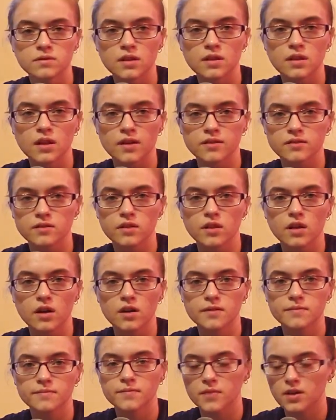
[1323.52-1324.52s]
In the eyes of the
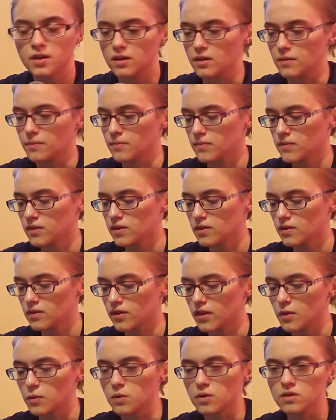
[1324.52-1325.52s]
law,
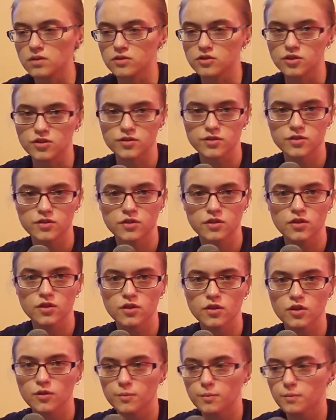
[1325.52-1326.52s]
they will just
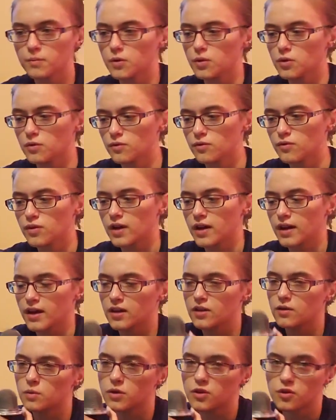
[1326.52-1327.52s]
move
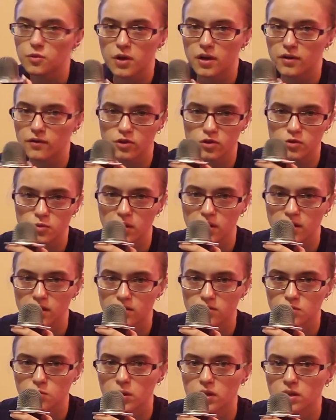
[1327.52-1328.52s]
ahead with whatever is written
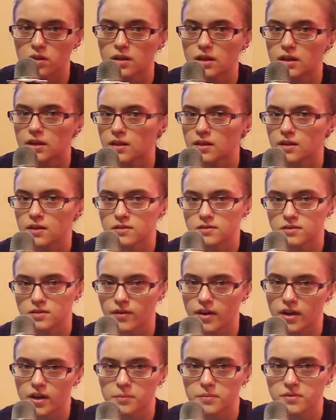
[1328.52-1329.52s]
in his will,
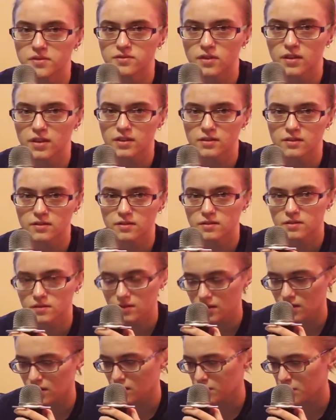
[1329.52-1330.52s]
divide up his things
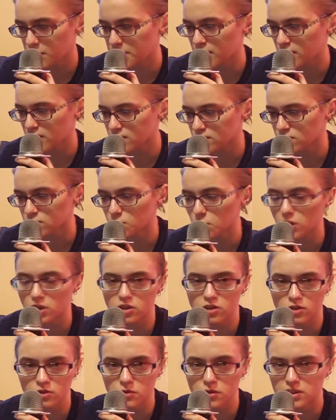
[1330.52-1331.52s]
among his
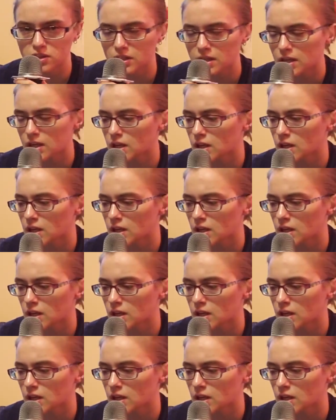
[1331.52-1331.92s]
one children.